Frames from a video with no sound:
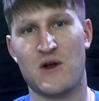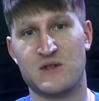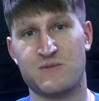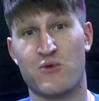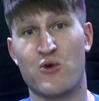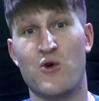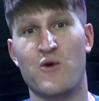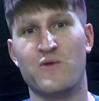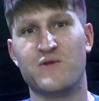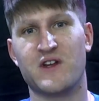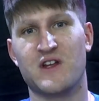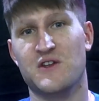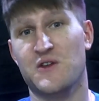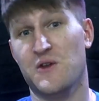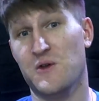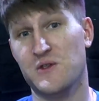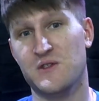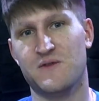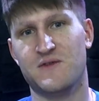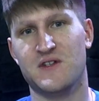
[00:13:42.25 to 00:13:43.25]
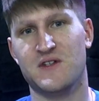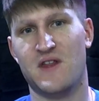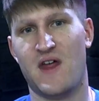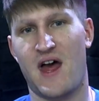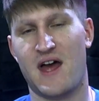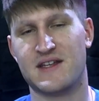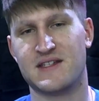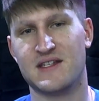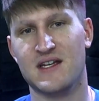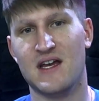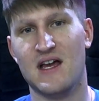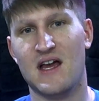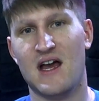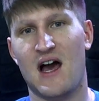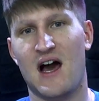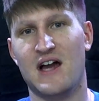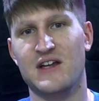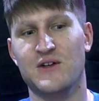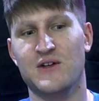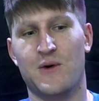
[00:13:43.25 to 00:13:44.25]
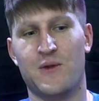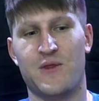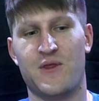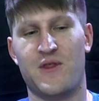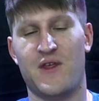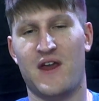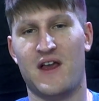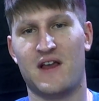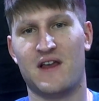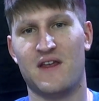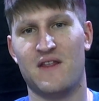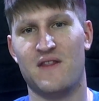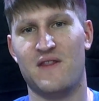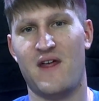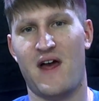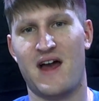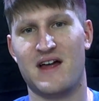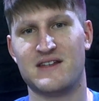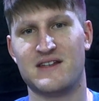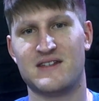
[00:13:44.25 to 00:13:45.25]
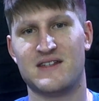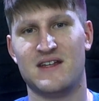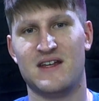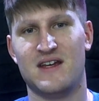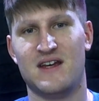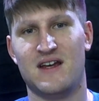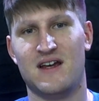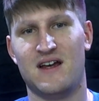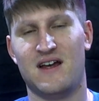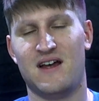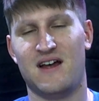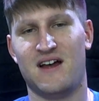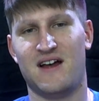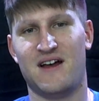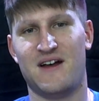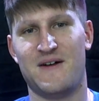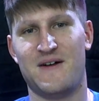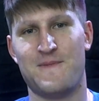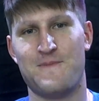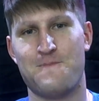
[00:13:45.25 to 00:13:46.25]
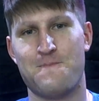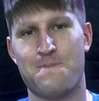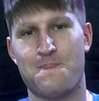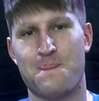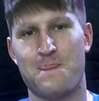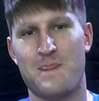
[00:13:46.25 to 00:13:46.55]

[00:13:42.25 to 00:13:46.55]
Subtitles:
has proved conducive to that. I don't think that I'm